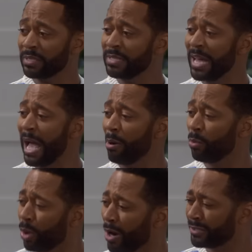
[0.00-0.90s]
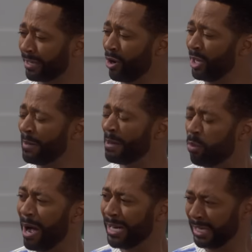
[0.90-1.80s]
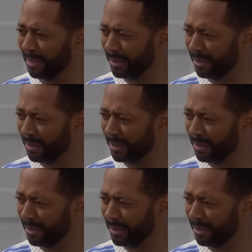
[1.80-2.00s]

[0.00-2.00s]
That's not how it works. There can only be one.